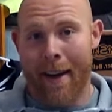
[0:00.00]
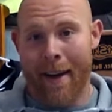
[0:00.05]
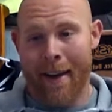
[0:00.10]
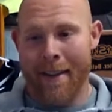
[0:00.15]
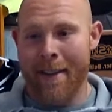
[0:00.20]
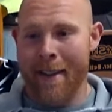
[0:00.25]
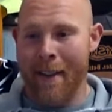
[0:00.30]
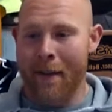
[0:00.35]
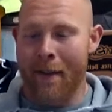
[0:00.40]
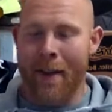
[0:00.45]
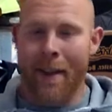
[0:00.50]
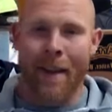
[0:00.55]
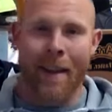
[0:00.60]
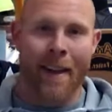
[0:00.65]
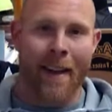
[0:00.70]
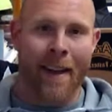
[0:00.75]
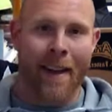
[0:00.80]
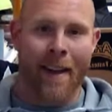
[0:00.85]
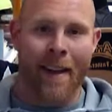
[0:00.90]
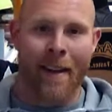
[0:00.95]
instead of getting
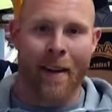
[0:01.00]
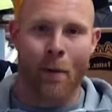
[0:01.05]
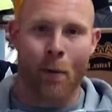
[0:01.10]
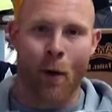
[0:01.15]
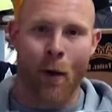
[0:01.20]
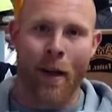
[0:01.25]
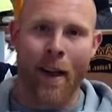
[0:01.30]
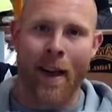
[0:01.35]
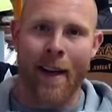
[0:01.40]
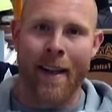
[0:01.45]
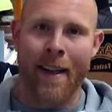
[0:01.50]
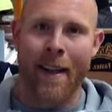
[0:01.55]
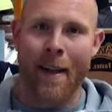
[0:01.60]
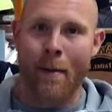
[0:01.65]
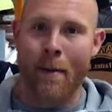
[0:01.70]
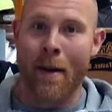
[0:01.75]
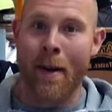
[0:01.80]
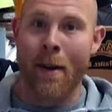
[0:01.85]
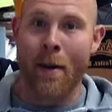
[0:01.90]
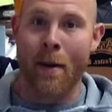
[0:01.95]
a workout in,
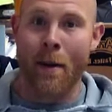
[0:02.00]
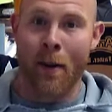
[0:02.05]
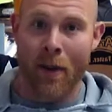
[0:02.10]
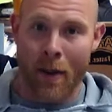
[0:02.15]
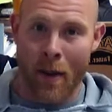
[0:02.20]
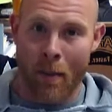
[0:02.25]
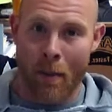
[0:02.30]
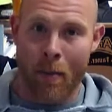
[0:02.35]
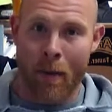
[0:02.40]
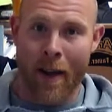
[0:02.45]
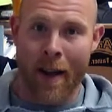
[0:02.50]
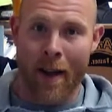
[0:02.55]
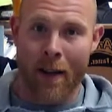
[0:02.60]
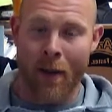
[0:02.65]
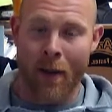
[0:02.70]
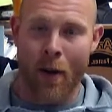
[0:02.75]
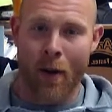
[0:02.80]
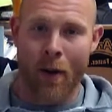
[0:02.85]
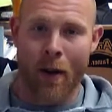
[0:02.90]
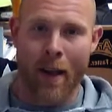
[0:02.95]
I'm here doing sub
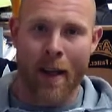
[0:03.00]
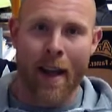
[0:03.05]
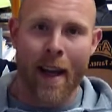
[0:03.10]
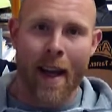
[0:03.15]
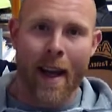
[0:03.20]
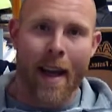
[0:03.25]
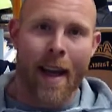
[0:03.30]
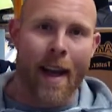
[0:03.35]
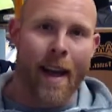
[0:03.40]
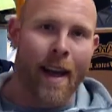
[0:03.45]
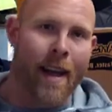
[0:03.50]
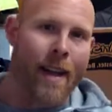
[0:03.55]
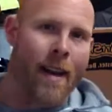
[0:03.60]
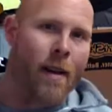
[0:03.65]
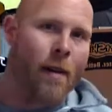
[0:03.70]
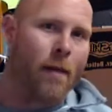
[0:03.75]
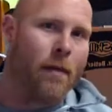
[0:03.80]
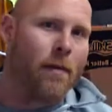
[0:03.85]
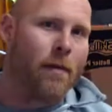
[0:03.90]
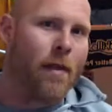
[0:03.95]
plans early, and
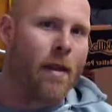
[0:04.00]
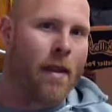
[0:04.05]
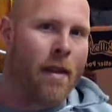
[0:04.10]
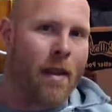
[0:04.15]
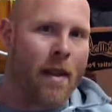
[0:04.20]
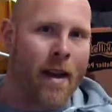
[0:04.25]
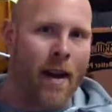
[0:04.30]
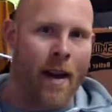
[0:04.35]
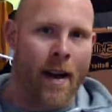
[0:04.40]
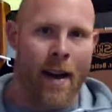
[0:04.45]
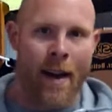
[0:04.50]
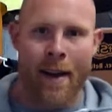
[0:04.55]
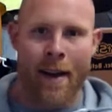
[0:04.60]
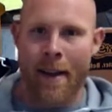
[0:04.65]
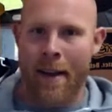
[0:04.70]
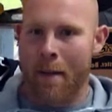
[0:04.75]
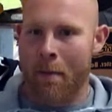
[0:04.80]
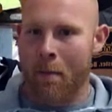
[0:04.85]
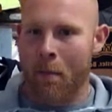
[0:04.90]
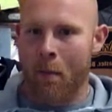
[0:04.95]
I had an
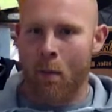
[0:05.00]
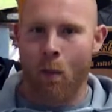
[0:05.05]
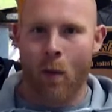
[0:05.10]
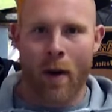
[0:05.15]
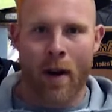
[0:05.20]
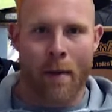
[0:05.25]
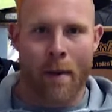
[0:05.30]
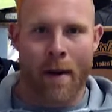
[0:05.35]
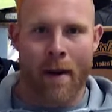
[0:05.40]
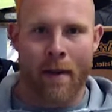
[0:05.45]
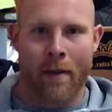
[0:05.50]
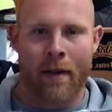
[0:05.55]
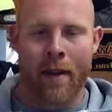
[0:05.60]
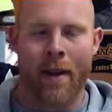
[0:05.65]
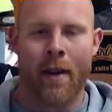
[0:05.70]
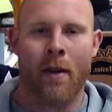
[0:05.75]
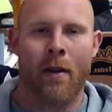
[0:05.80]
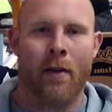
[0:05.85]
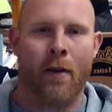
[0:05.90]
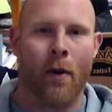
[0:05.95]
idea why not make a
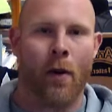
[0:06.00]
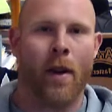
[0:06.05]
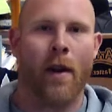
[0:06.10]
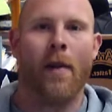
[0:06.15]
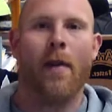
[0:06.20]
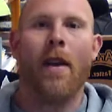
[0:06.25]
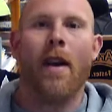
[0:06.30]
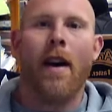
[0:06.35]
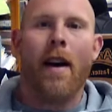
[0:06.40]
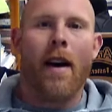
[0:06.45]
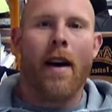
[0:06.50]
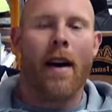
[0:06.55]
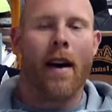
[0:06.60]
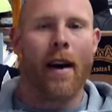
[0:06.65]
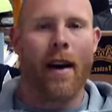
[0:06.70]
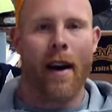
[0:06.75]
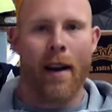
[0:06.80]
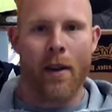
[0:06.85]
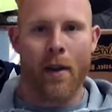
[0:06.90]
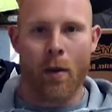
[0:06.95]
video for you.
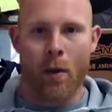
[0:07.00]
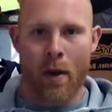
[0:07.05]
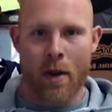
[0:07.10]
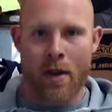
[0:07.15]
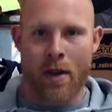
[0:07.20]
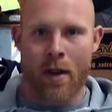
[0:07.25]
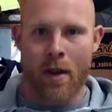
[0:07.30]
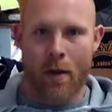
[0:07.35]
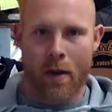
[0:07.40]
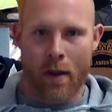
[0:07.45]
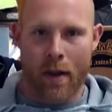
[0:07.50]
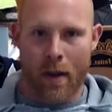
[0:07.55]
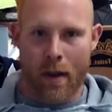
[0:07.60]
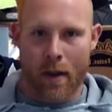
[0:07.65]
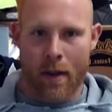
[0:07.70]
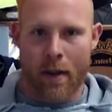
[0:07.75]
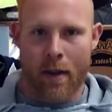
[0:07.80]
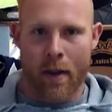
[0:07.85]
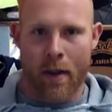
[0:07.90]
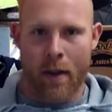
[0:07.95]
I do want you
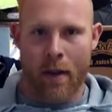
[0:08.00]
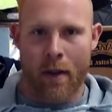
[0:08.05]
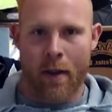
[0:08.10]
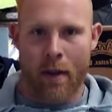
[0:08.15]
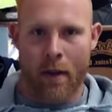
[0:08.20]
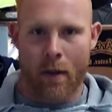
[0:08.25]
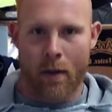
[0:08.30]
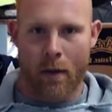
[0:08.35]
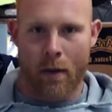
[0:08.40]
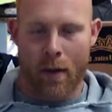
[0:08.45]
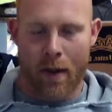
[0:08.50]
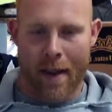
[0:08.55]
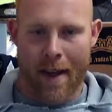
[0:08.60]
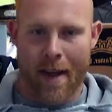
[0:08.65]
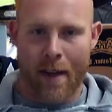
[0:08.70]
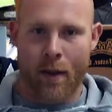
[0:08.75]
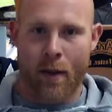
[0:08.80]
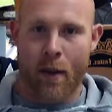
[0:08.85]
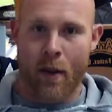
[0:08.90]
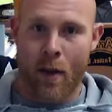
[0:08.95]
to
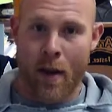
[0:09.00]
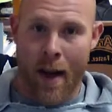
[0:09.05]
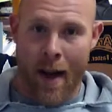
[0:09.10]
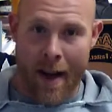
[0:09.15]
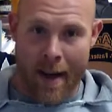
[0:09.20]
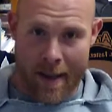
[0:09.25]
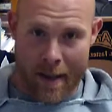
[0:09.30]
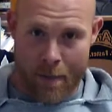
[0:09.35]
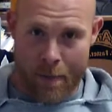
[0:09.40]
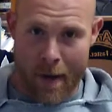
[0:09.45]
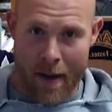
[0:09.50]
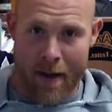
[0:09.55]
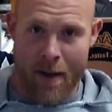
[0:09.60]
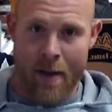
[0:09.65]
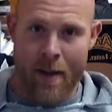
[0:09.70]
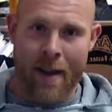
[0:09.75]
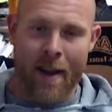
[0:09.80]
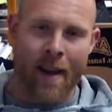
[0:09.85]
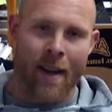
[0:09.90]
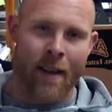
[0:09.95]
realize I expect
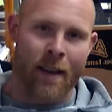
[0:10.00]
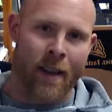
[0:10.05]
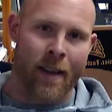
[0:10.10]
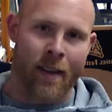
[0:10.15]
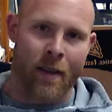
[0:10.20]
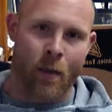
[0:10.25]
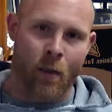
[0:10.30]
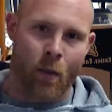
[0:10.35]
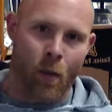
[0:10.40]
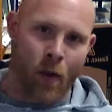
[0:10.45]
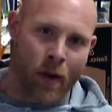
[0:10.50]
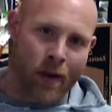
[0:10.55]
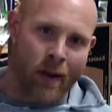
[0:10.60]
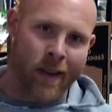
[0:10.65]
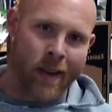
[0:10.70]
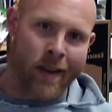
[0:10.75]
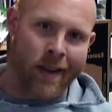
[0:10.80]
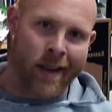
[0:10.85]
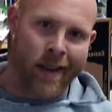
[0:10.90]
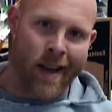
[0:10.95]
you guys to get some work
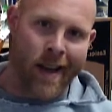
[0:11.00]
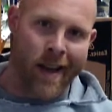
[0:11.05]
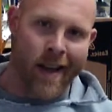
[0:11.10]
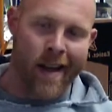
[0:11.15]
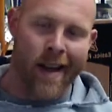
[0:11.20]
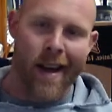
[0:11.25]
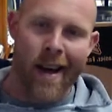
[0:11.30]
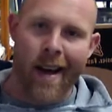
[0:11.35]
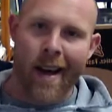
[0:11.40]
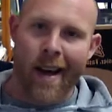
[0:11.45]
done today.